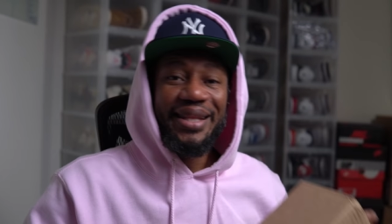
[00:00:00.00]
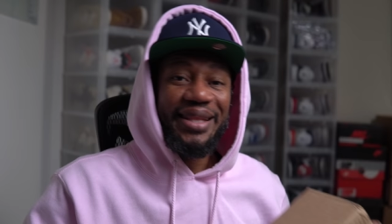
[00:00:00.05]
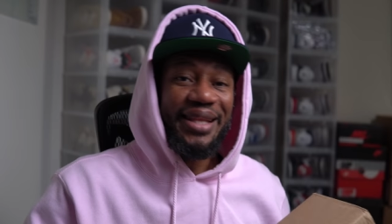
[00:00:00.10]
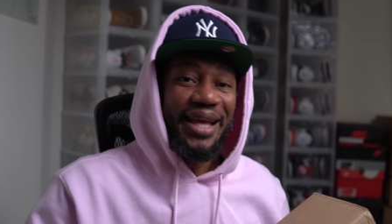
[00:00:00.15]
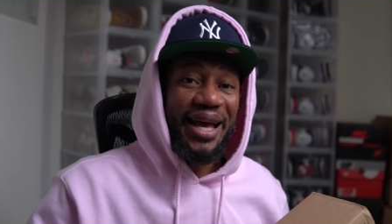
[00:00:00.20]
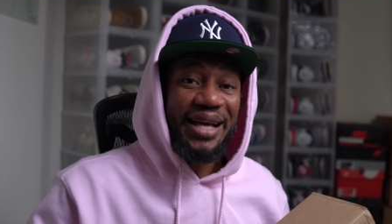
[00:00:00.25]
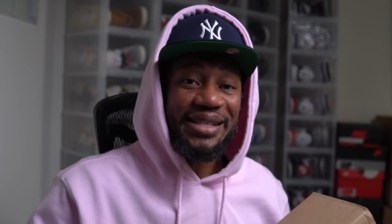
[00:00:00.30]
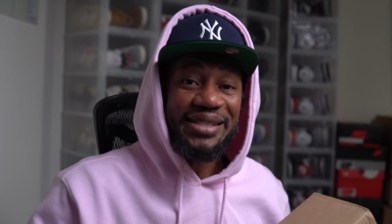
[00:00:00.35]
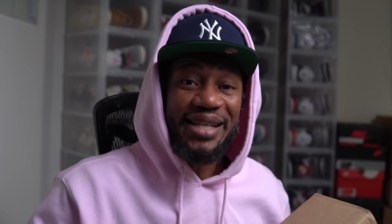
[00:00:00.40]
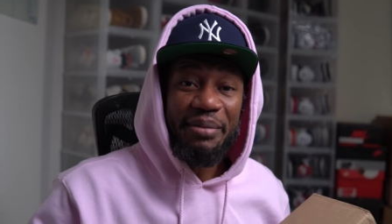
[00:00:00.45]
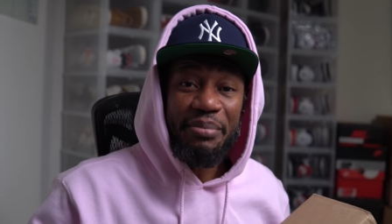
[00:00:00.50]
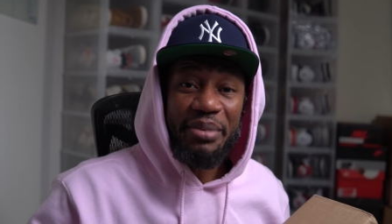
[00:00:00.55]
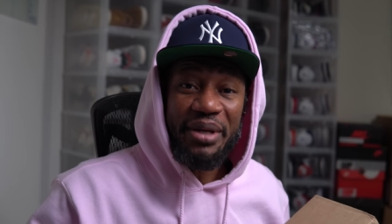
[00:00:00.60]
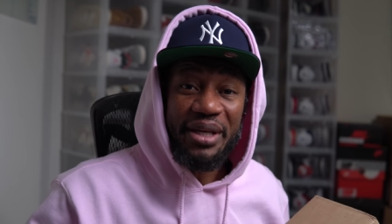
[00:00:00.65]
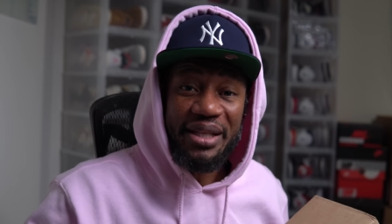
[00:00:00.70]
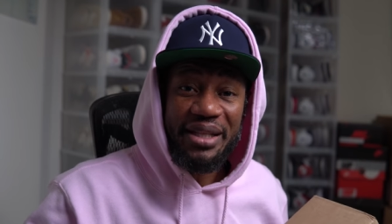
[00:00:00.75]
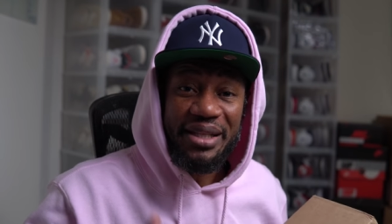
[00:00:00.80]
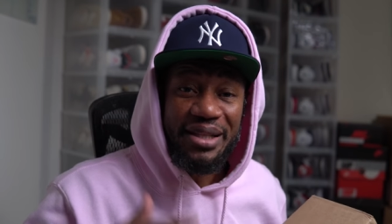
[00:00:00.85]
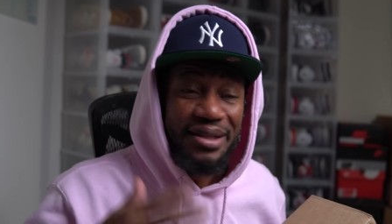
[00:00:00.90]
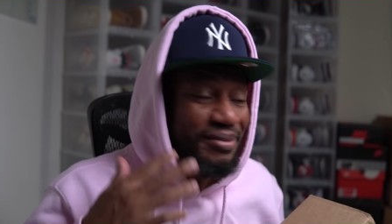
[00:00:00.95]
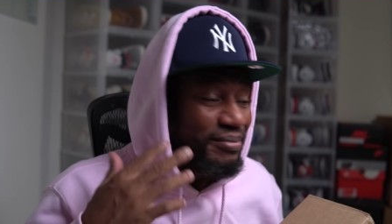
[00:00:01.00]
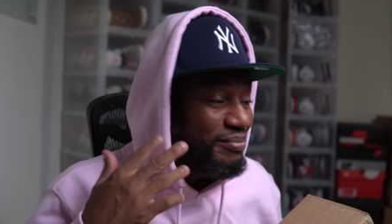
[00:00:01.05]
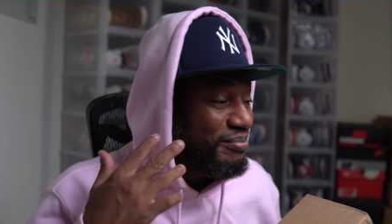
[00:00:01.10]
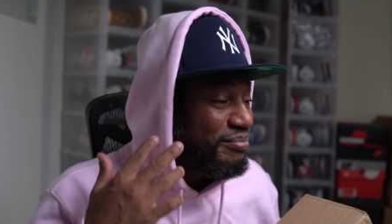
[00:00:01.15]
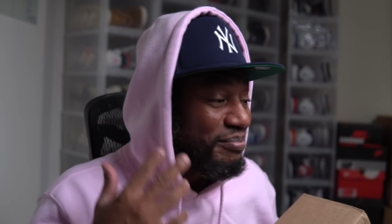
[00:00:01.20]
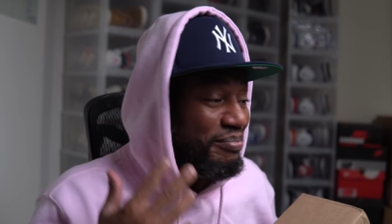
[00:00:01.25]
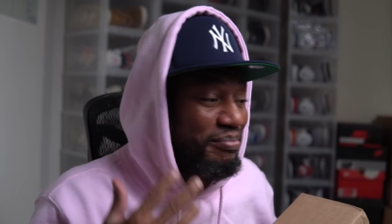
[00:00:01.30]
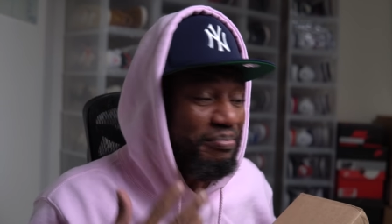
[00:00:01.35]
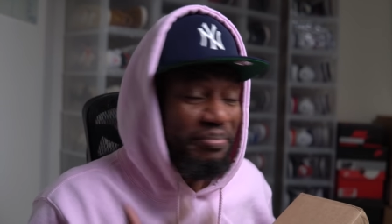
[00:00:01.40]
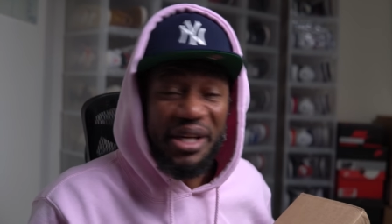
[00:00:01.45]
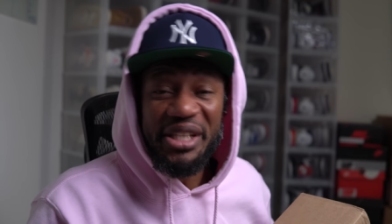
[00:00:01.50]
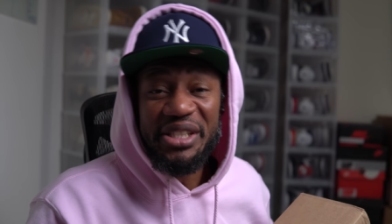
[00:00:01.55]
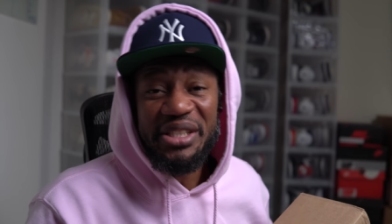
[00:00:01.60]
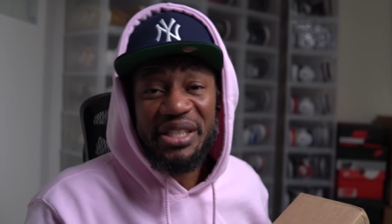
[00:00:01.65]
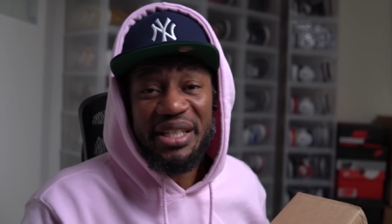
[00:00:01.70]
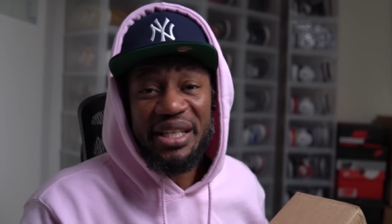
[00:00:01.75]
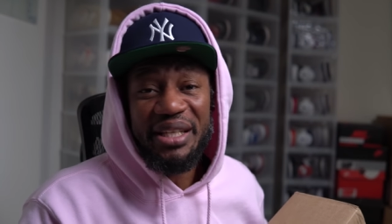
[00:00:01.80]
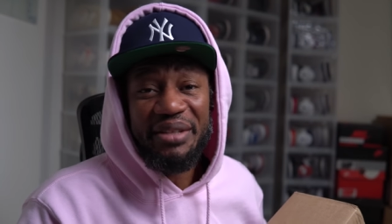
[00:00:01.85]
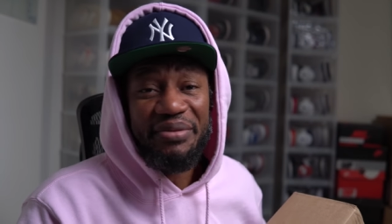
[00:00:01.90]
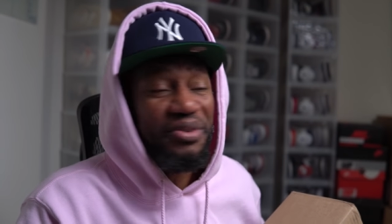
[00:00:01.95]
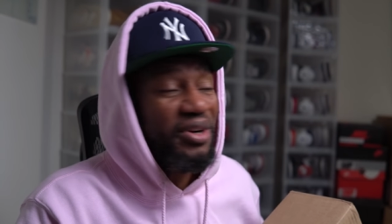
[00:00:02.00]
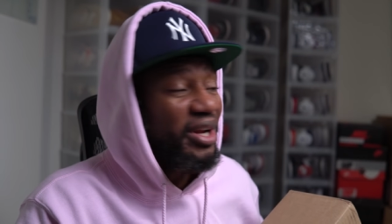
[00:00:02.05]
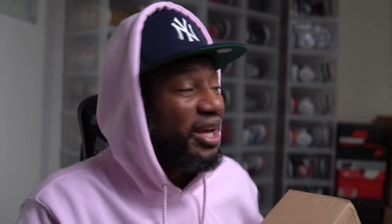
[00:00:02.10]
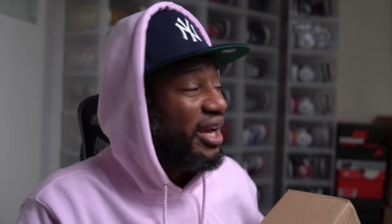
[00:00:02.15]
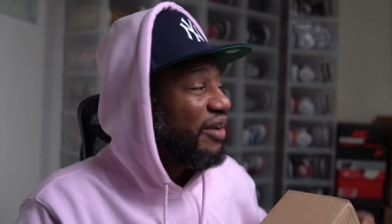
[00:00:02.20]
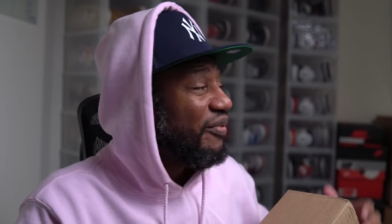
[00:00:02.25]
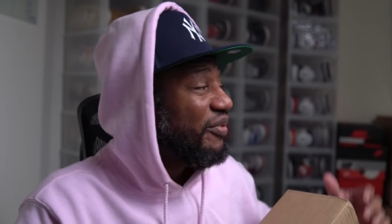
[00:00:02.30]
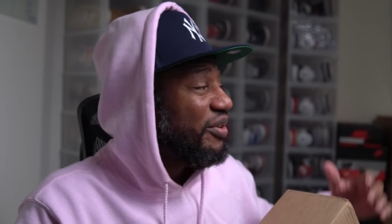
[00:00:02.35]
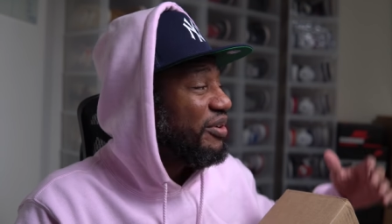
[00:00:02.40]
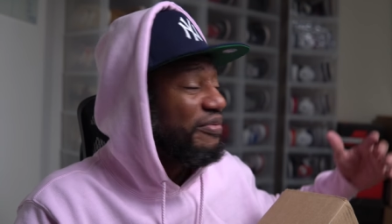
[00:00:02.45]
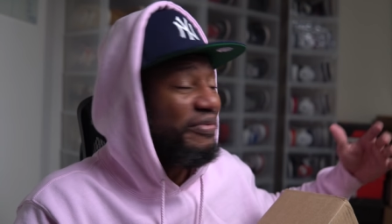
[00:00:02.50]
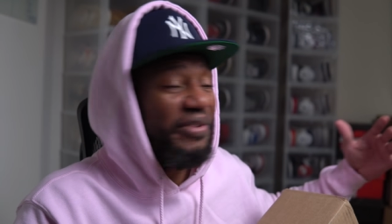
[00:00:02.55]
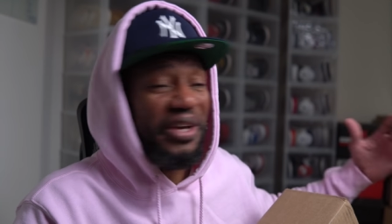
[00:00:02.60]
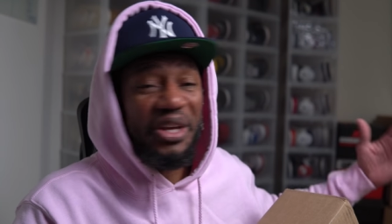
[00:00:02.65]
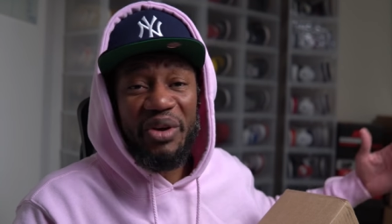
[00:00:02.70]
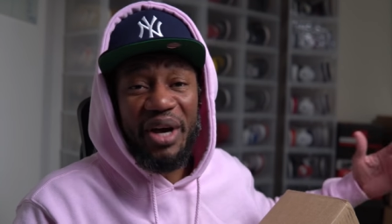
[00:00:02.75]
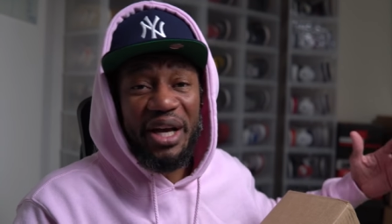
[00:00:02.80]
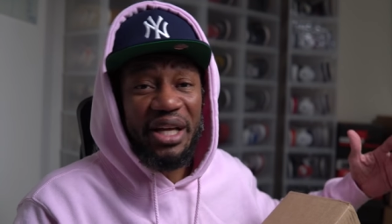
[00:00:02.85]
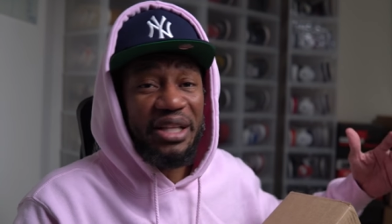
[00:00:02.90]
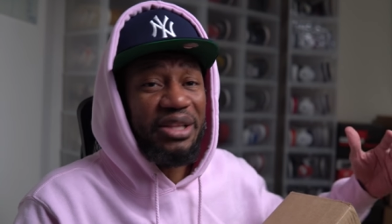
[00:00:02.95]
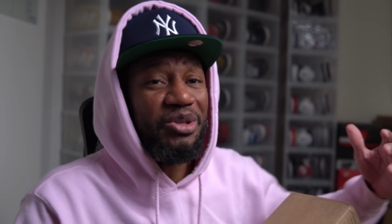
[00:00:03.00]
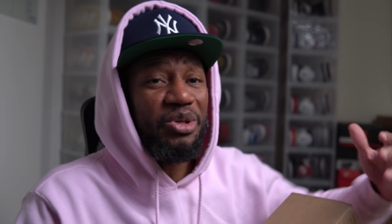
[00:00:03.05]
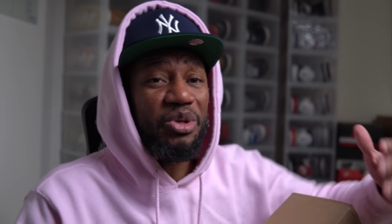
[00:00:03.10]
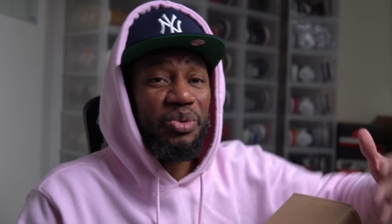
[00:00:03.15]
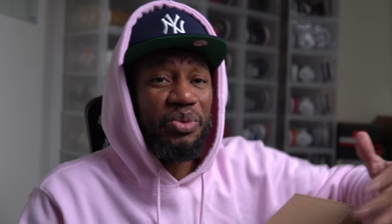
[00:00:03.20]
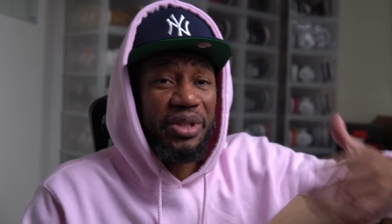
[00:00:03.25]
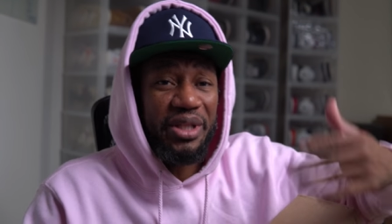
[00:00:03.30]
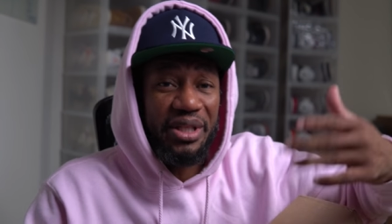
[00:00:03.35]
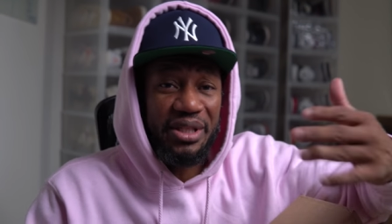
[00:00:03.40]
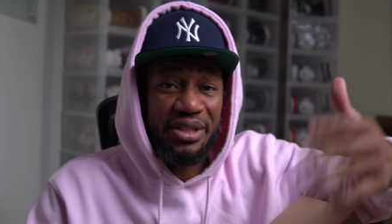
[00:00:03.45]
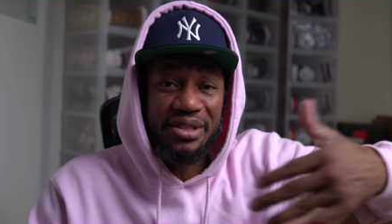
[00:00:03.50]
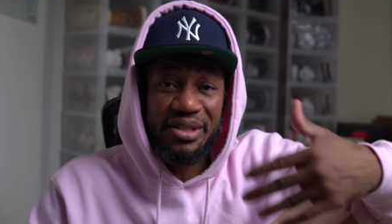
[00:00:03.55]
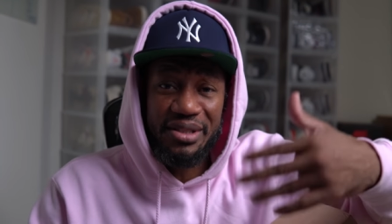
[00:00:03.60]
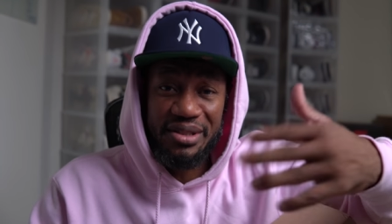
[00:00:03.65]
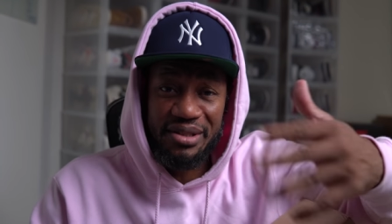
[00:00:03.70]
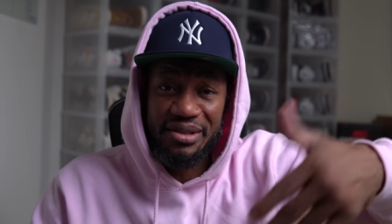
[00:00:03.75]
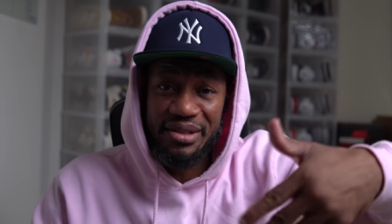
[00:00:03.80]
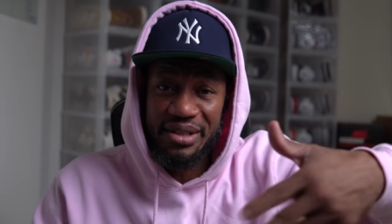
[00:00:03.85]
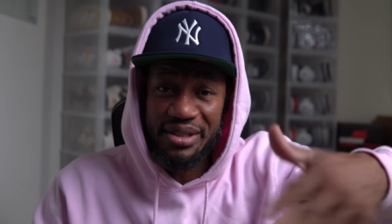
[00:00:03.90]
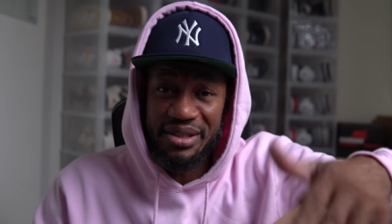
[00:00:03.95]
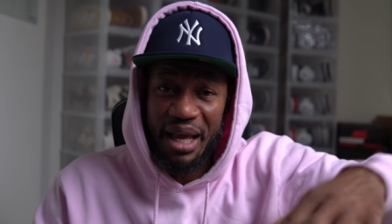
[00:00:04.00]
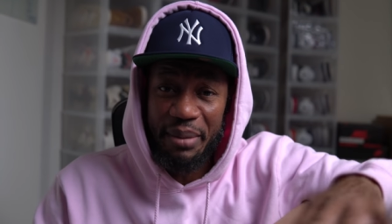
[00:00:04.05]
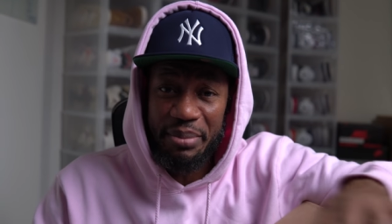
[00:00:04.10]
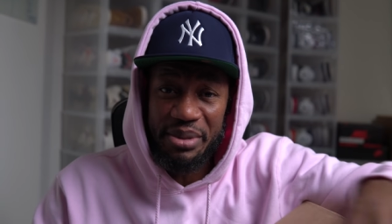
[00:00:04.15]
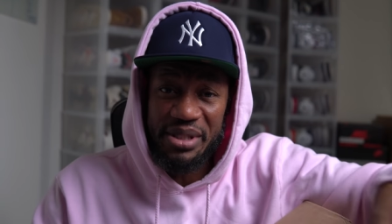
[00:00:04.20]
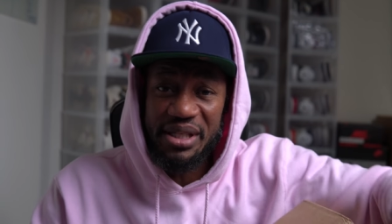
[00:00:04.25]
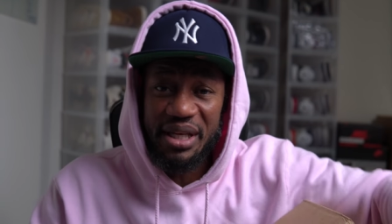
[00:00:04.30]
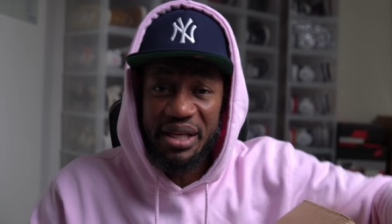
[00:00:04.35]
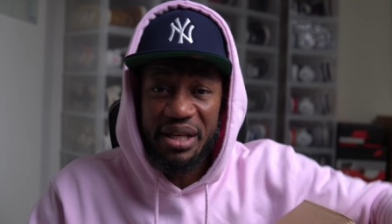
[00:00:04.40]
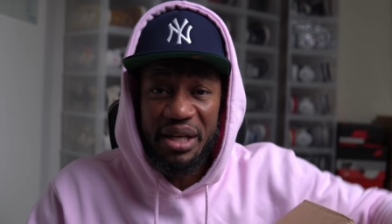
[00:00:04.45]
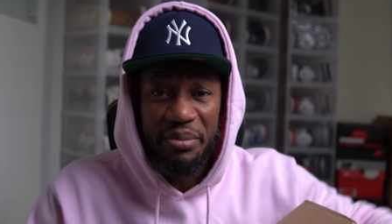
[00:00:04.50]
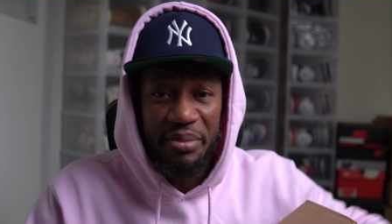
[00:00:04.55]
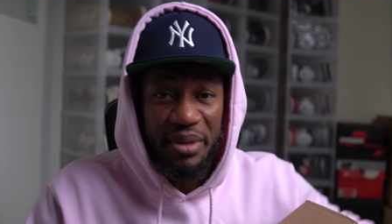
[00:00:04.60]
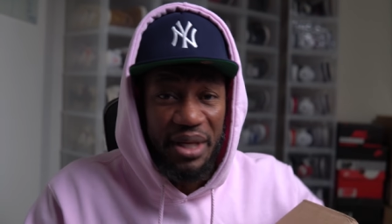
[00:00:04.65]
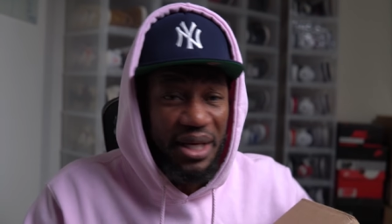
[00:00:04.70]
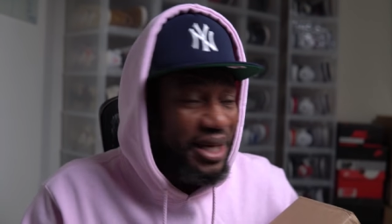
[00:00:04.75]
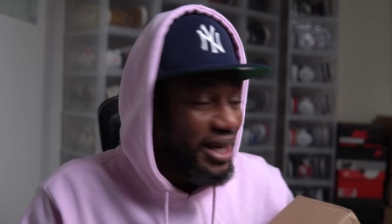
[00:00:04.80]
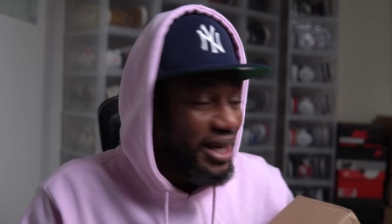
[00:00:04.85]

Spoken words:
Now, as I've been mentioning for every video I do with this type of setup,